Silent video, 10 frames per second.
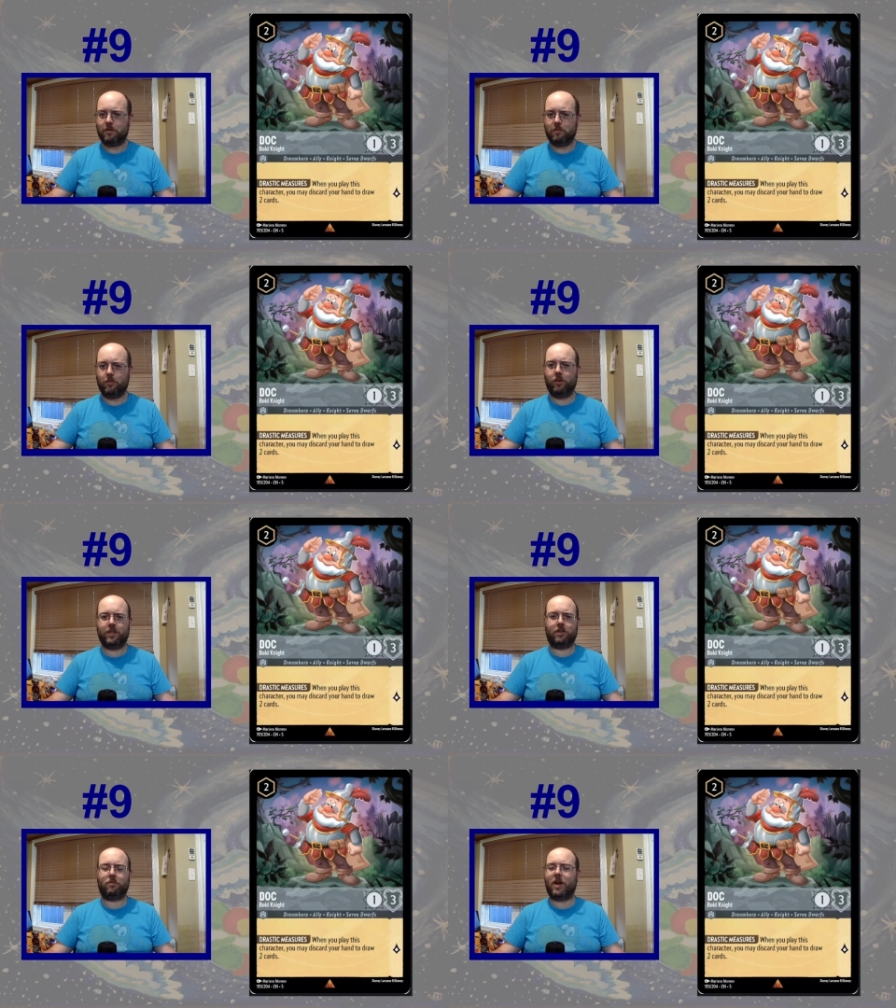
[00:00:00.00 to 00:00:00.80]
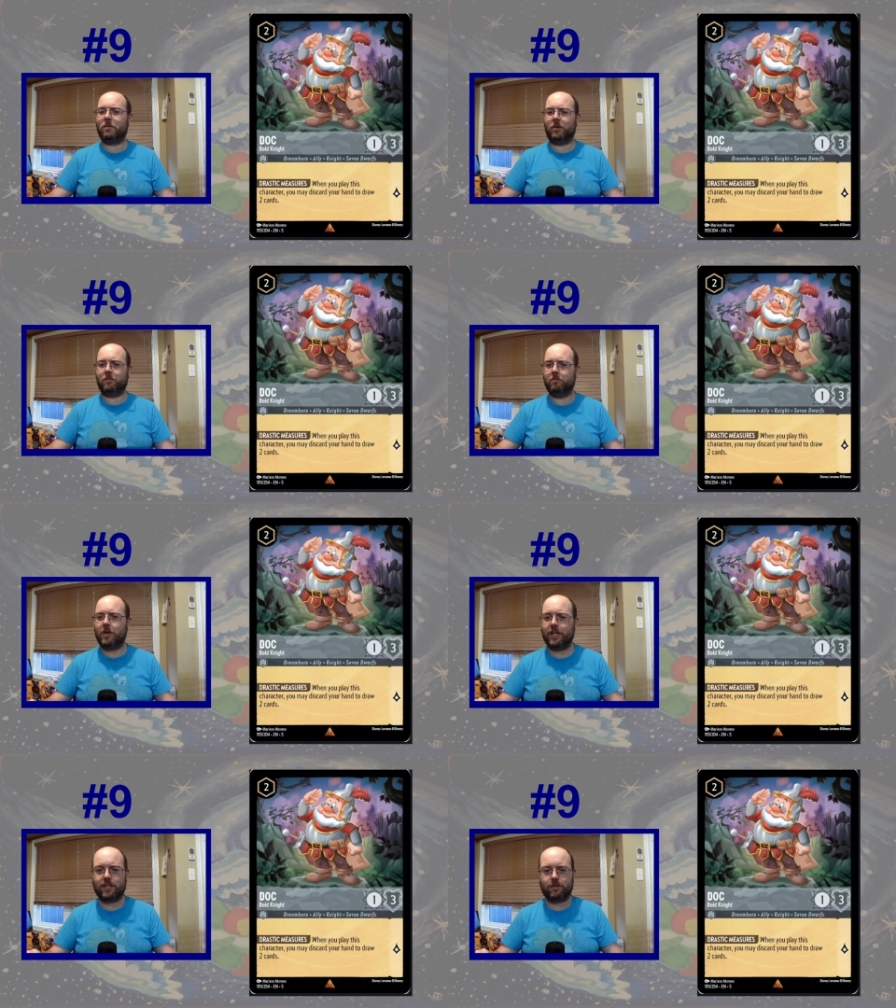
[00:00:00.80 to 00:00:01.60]
Merlin Rabbit
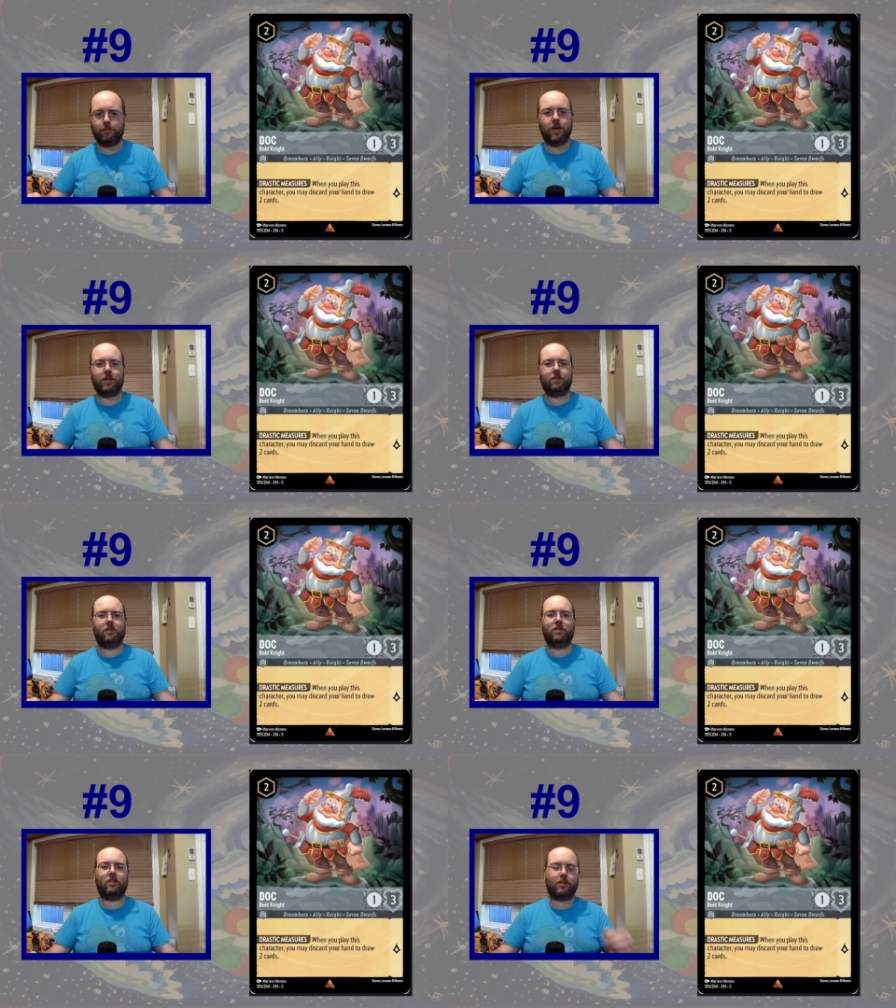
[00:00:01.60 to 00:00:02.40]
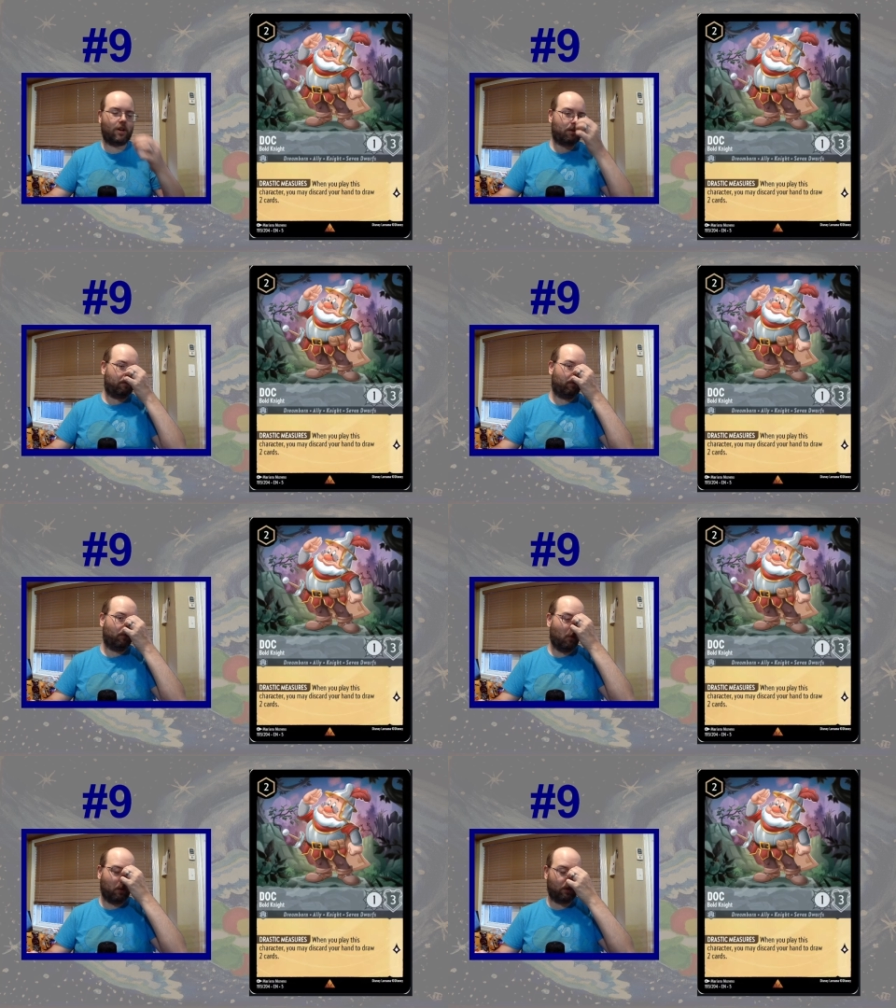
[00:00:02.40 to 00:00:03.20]
made its way to top
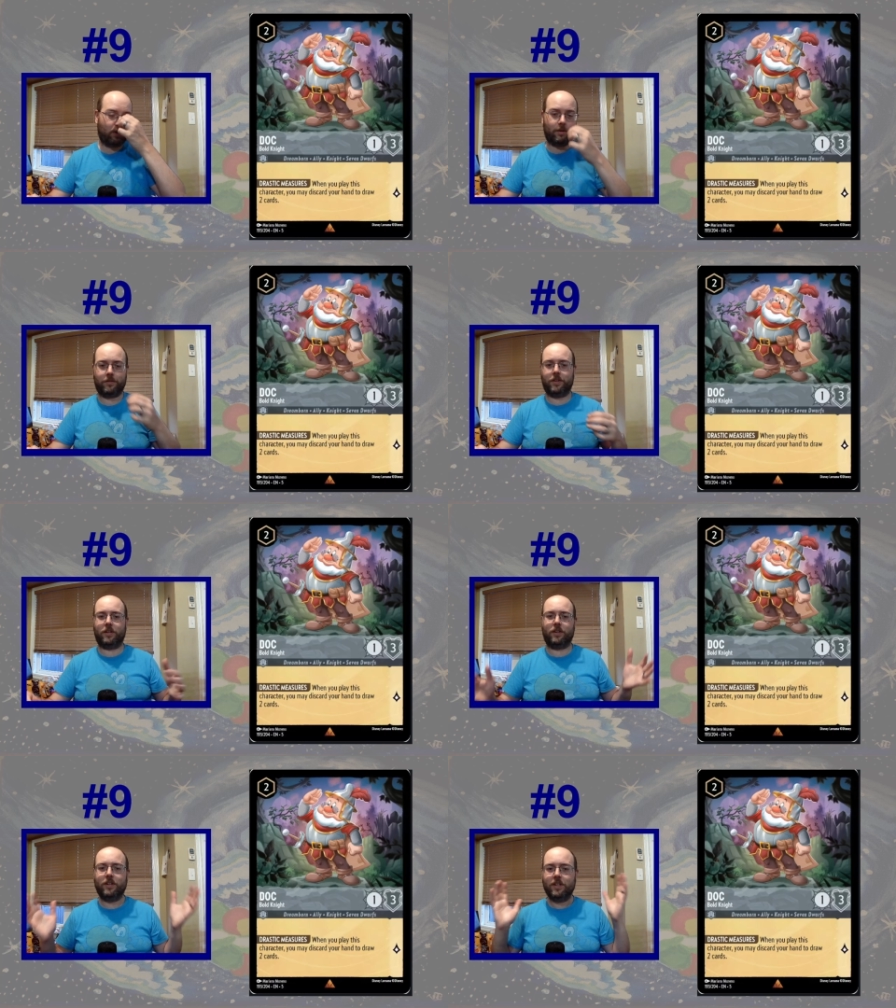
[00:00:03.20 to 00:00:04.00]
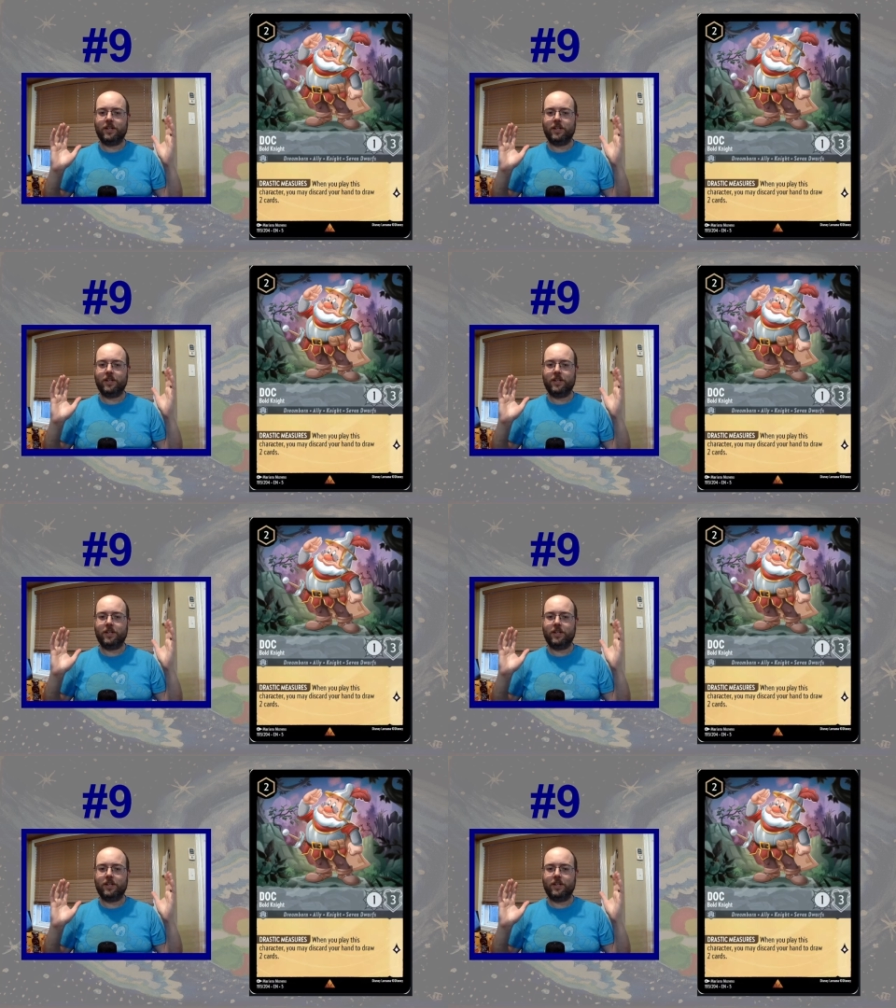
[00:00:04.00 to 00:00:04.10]
4 of the